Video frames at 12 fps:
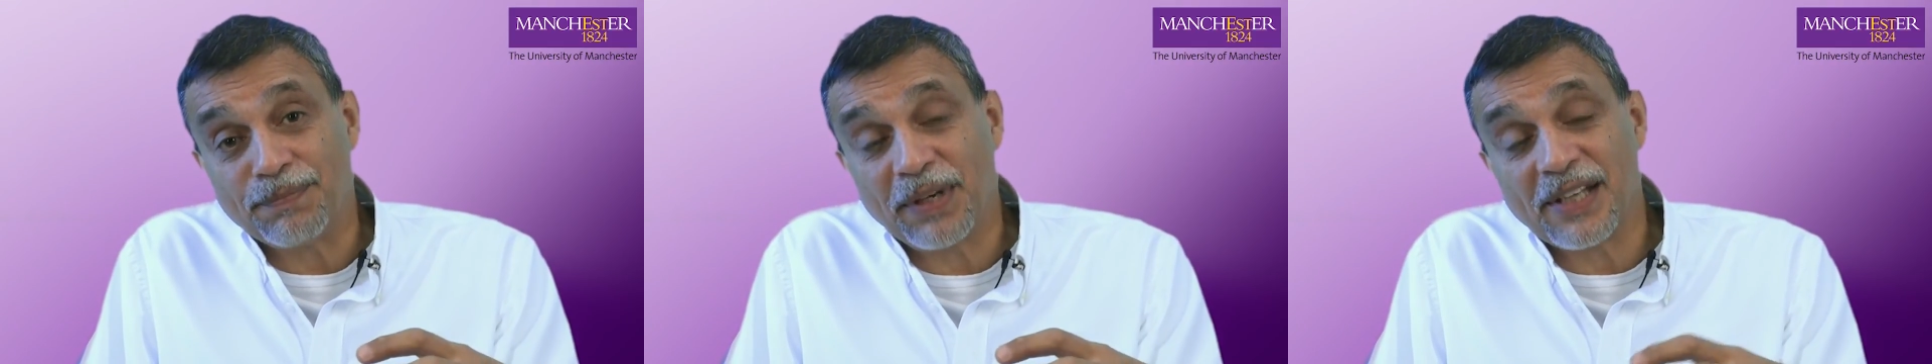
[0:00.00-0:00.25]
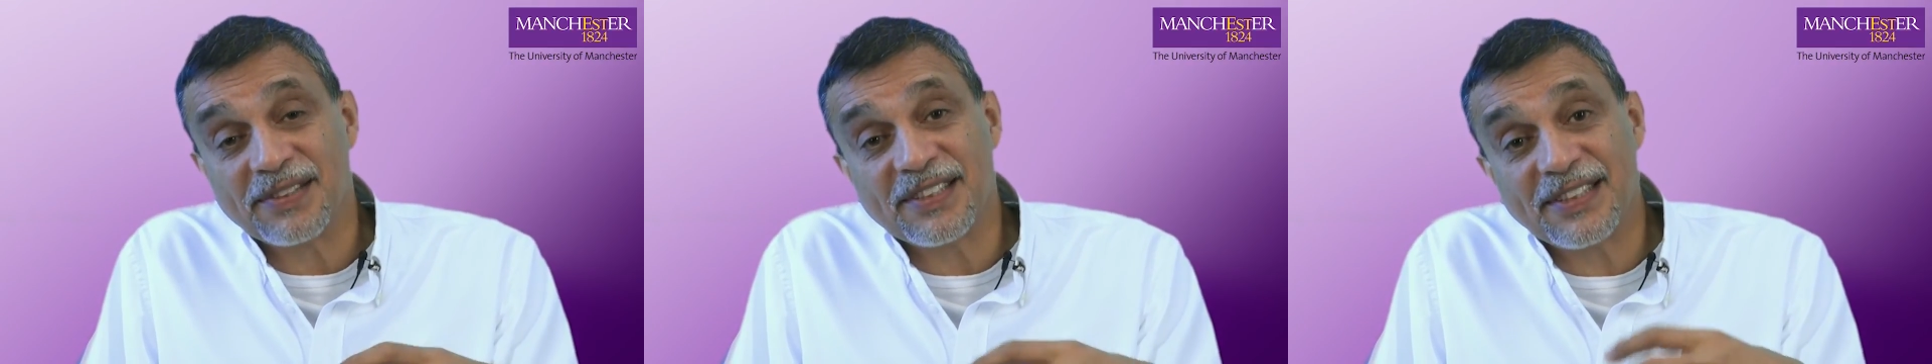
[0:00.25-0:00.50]

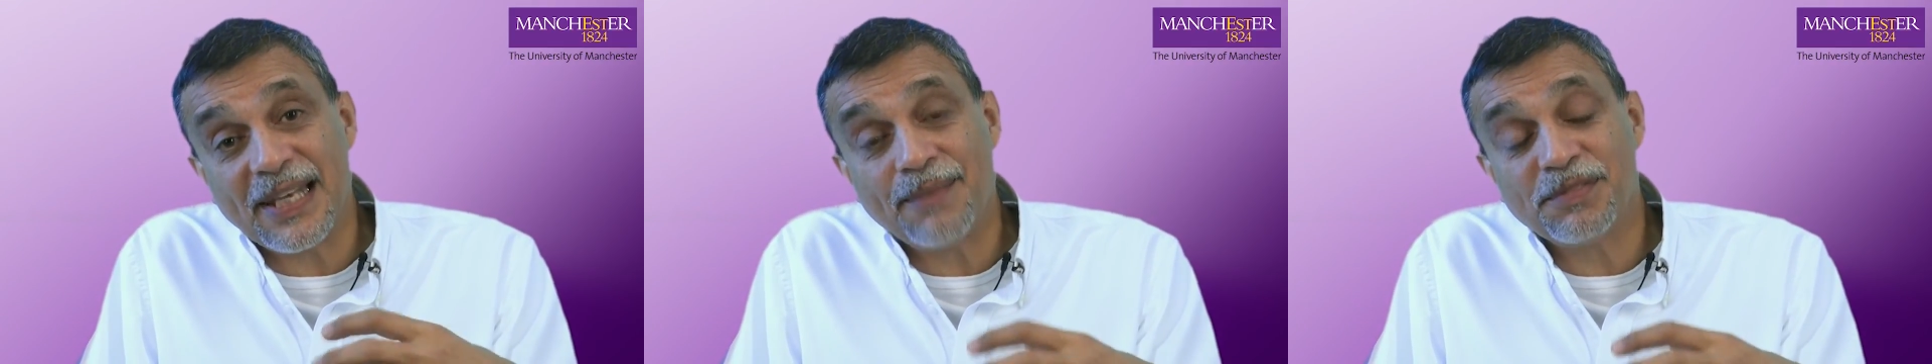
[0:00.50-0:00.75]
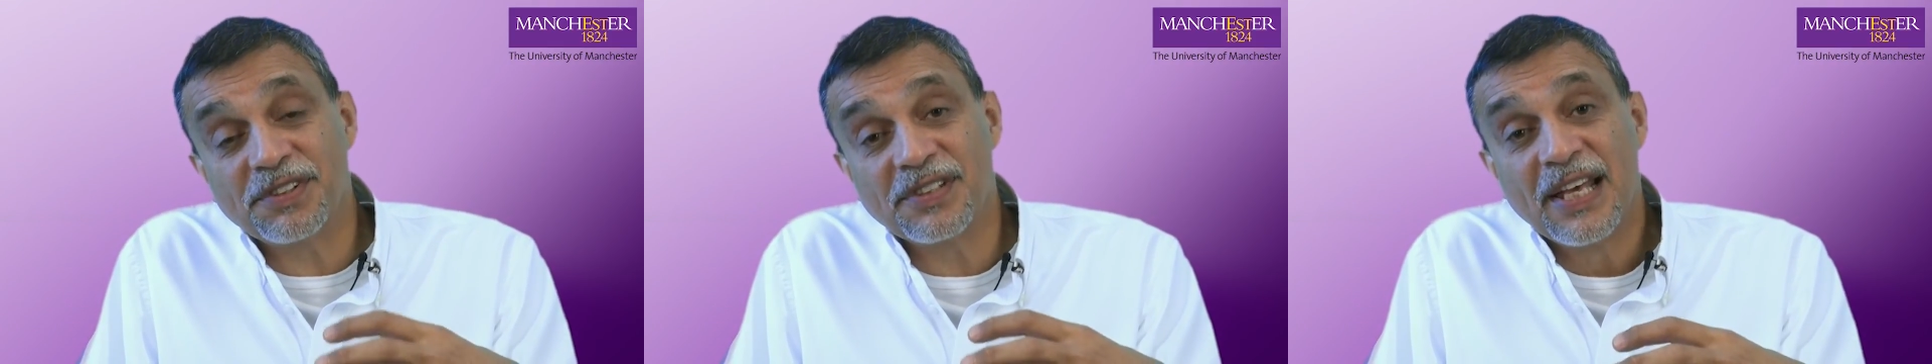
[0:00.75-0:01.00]
because it
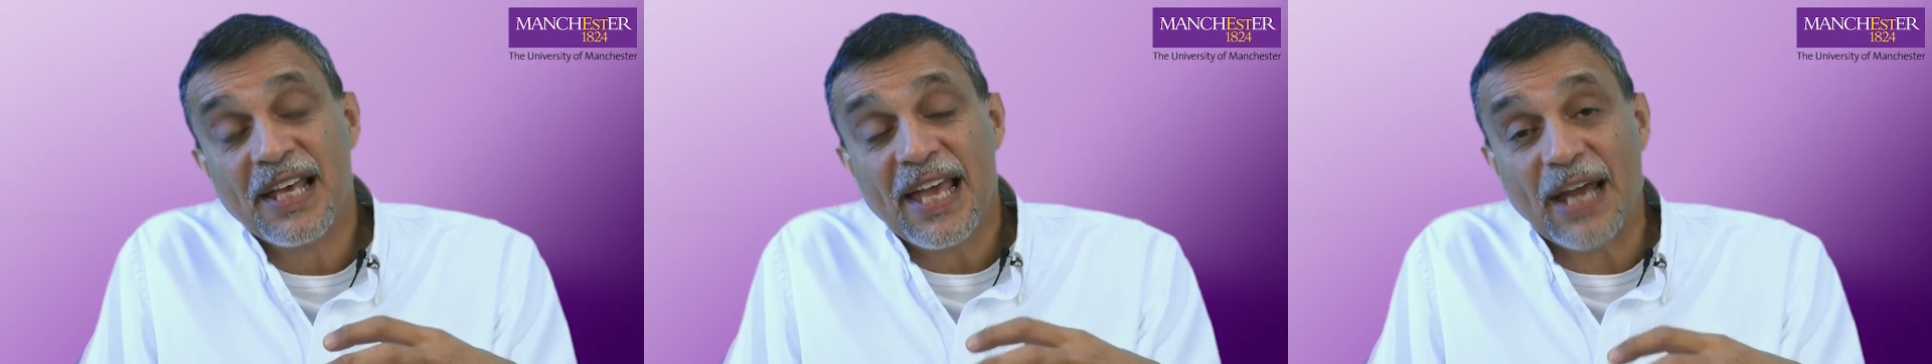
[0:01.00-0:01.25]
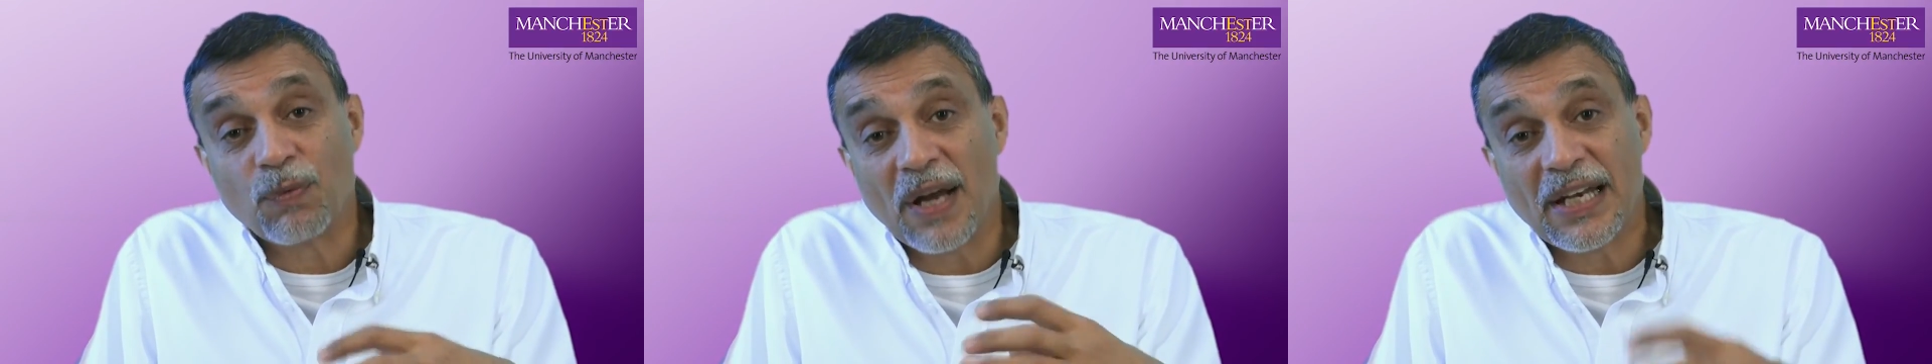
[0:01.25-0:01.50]
seems
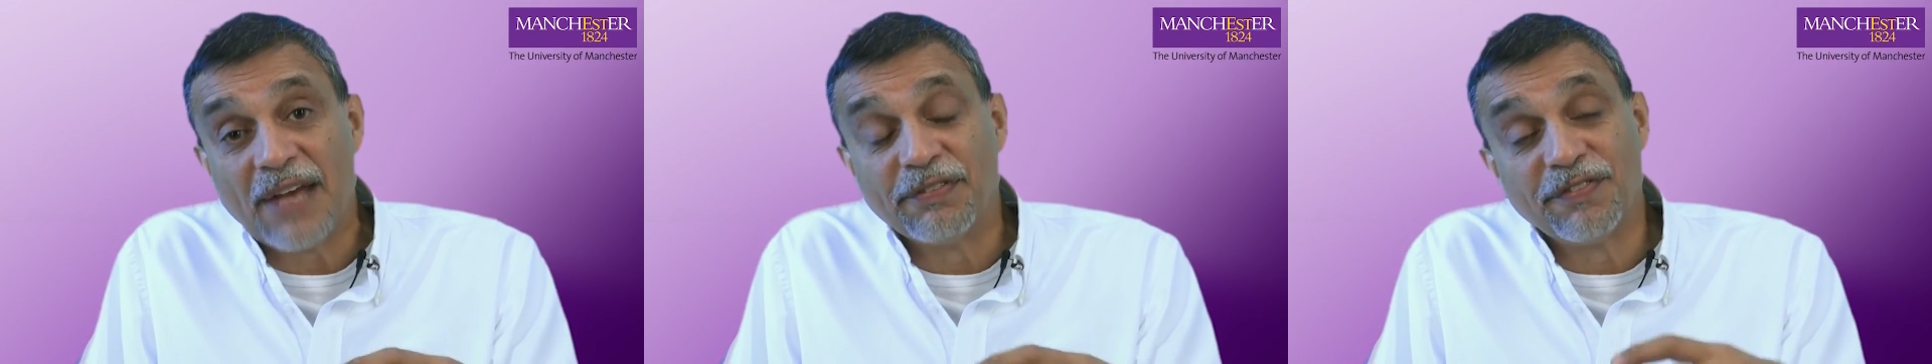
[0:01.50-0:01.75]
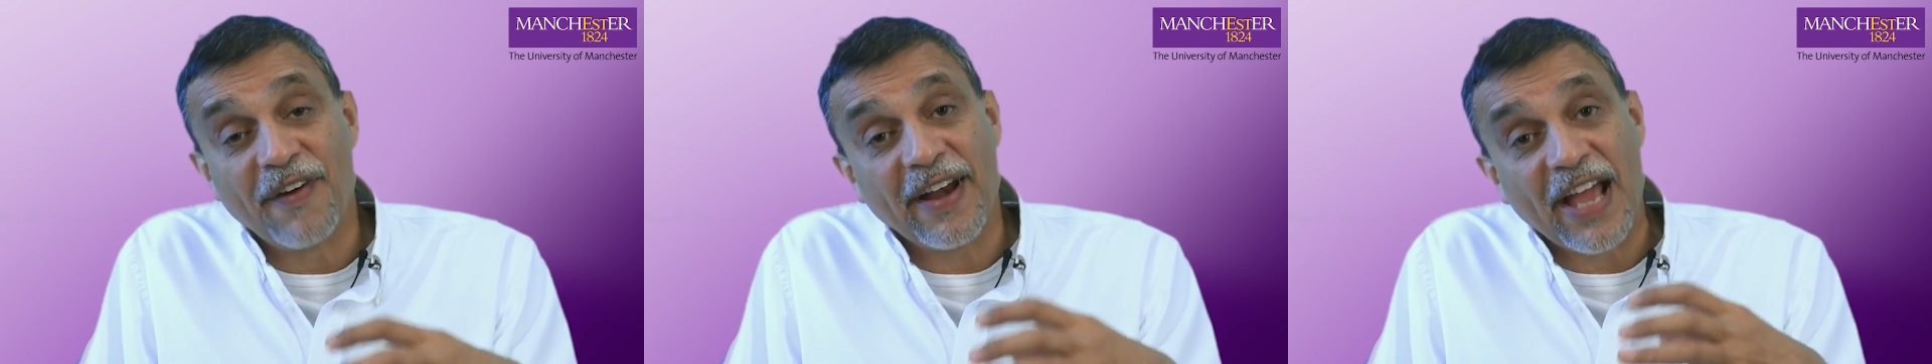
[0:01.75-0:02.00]
at one
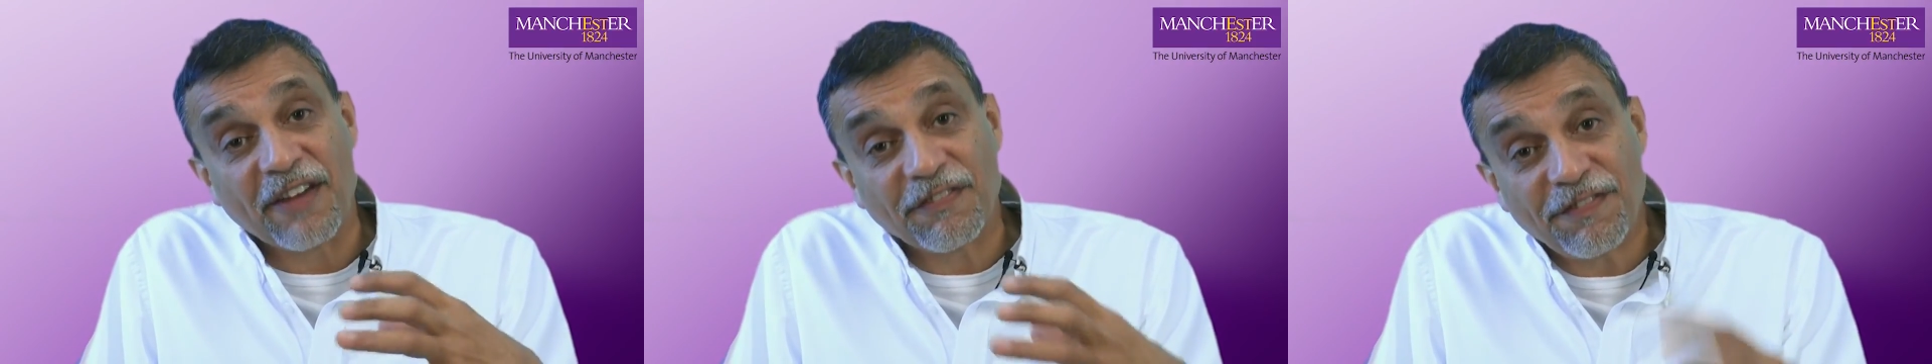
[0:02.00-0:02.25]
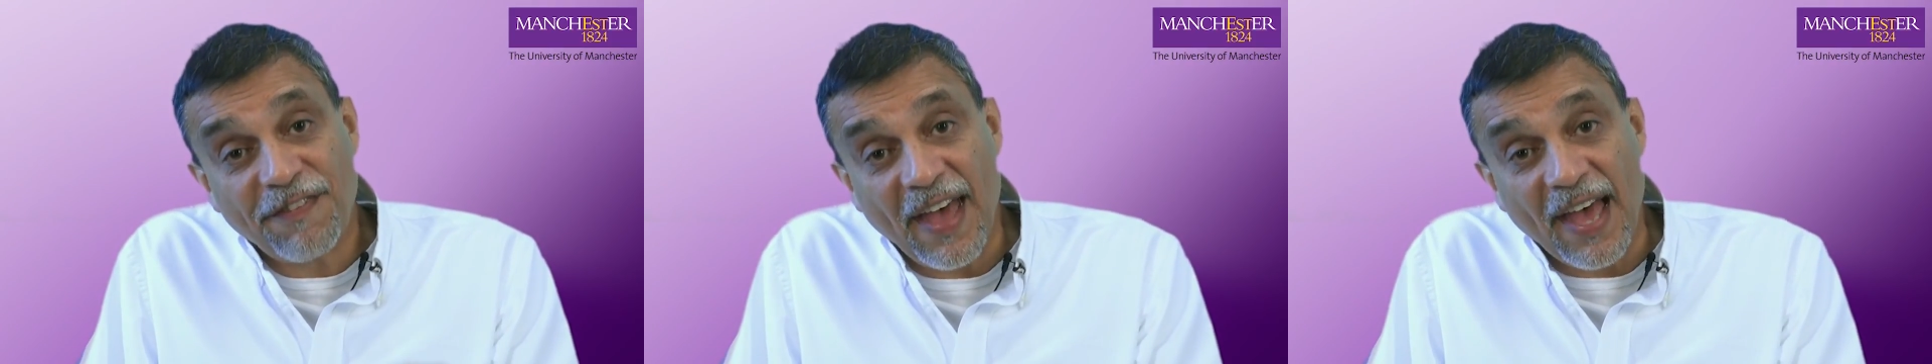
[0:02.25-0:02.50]
level very
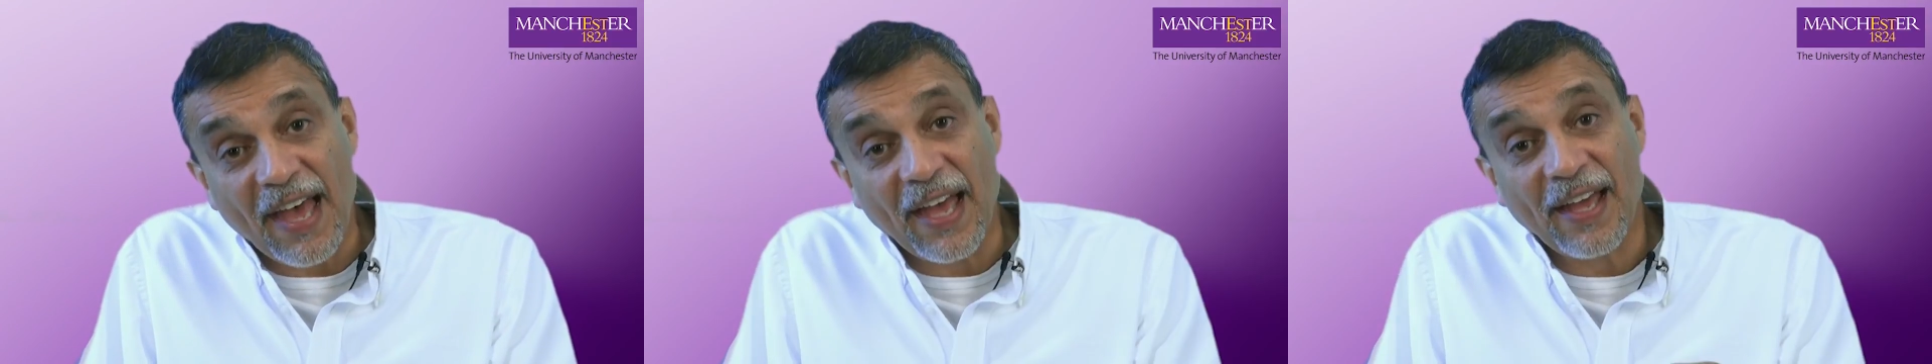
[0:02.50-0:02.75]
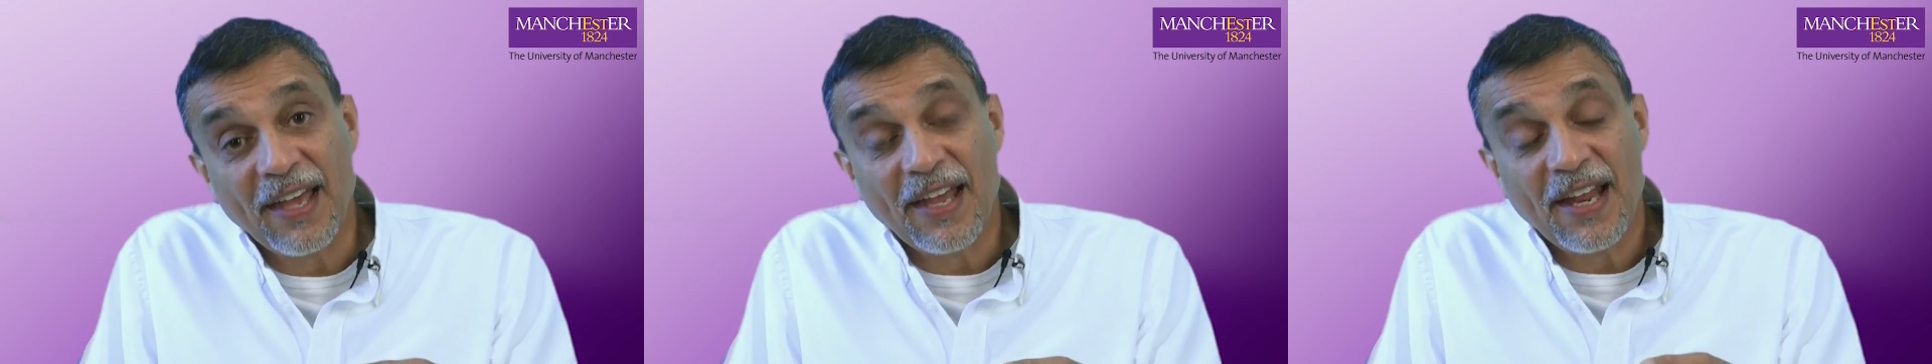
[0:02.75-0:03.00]

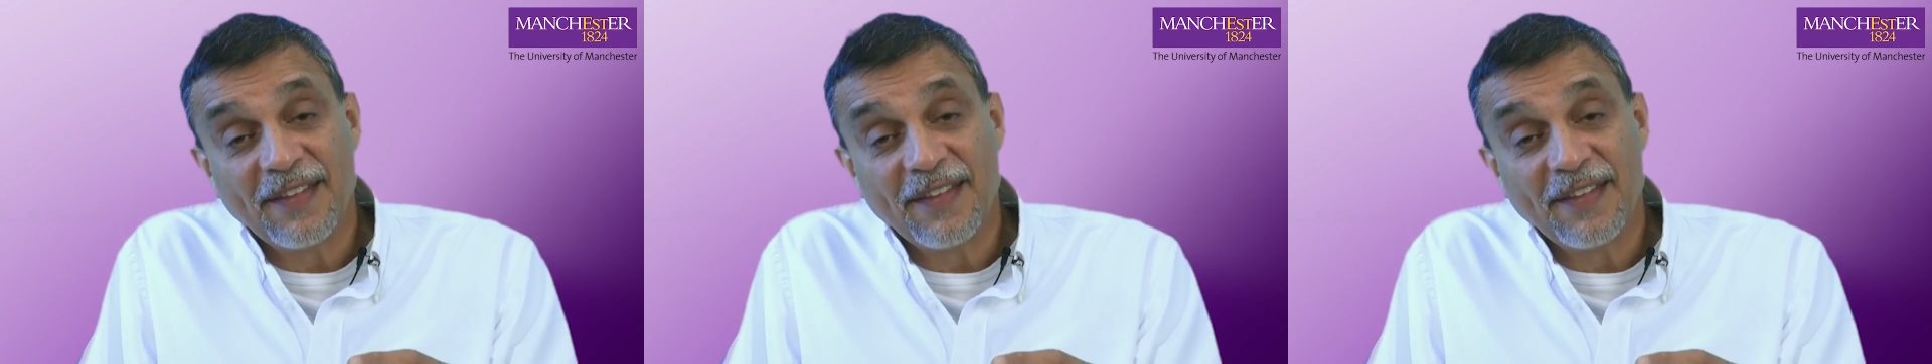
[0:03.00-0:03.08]
unfair